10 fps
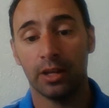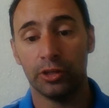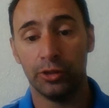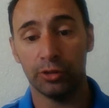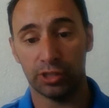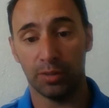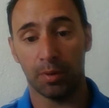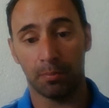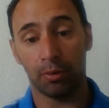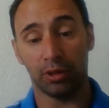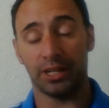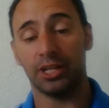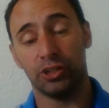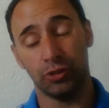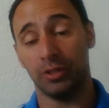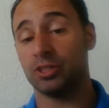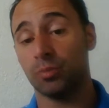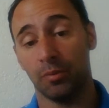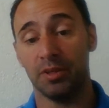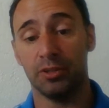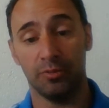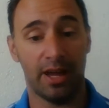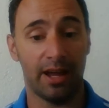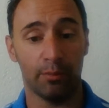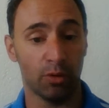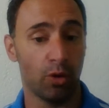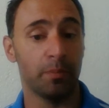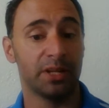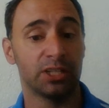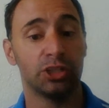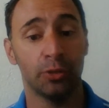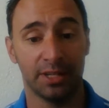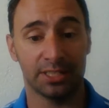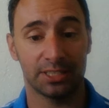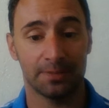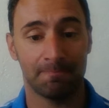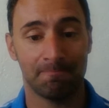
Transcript: Usually we're pulling at joints when we do that, and we're opening joints.